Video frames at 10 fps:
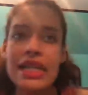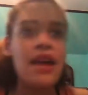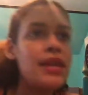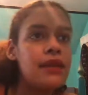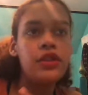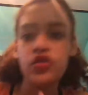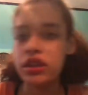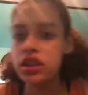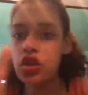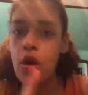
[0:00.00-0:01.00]
Never
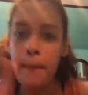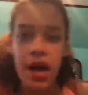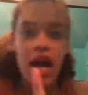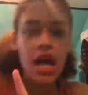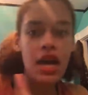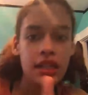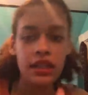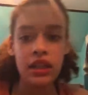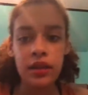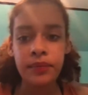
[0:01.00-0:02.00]
trust
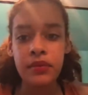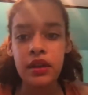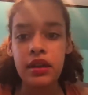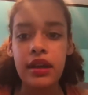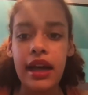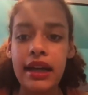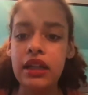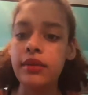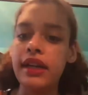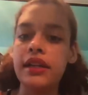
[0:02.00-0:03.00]
nobody.
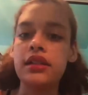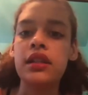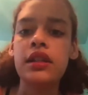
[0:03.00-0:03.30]
Anyways,